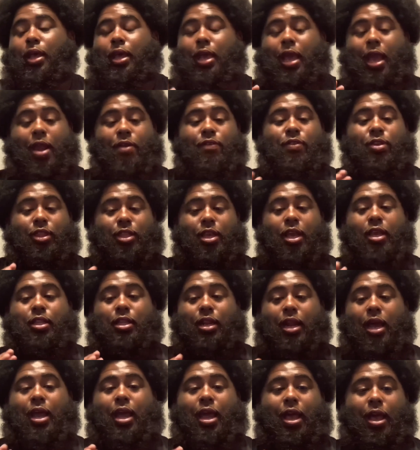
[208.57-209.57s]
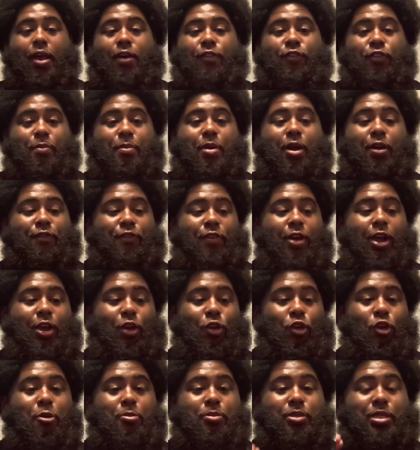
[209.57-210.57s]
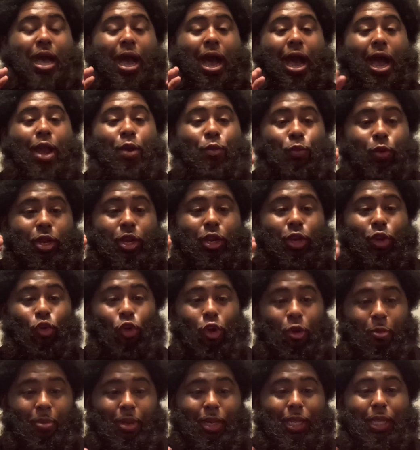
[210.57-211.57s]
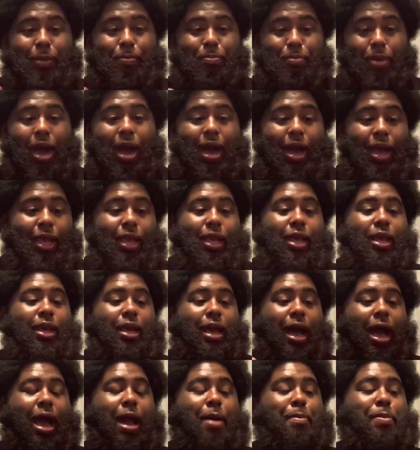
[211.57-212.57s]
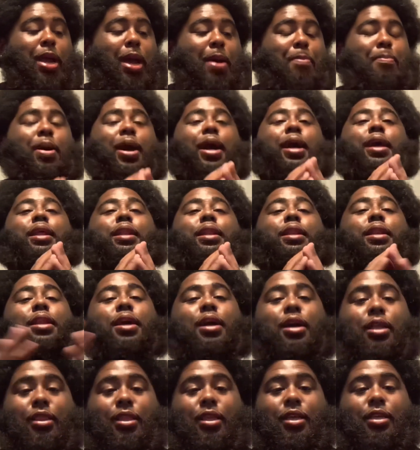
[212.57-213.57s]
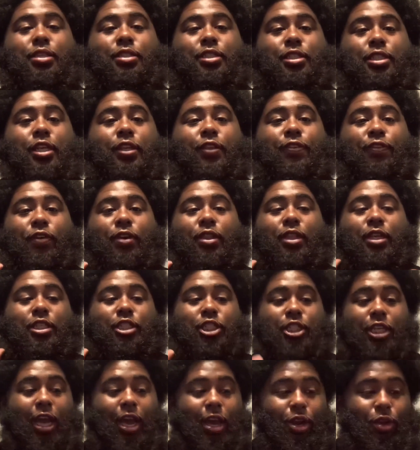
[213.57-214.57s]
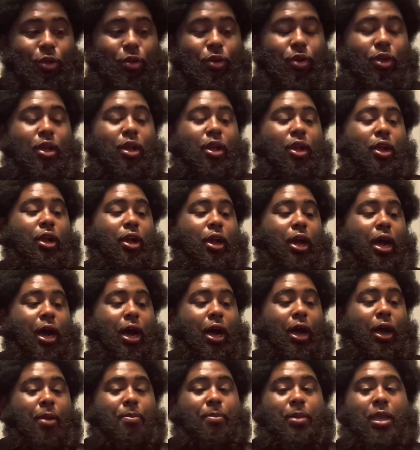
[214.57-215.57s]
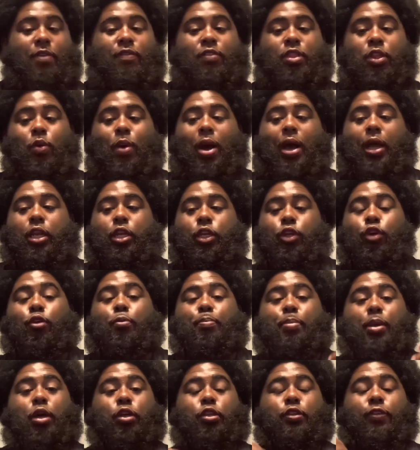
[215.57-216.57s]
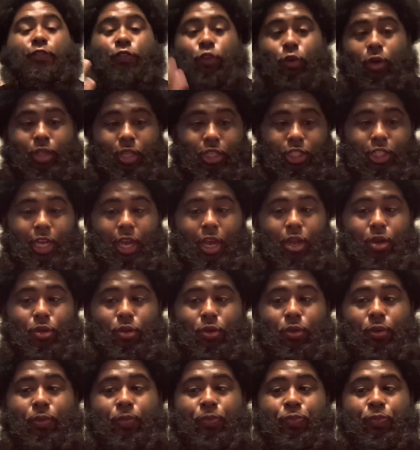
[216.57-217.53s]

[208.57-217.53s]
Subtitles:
Everything that I have for my firearms, I would normally buy. I am not buying nothing just for the channel. Even though I do builds for the channel,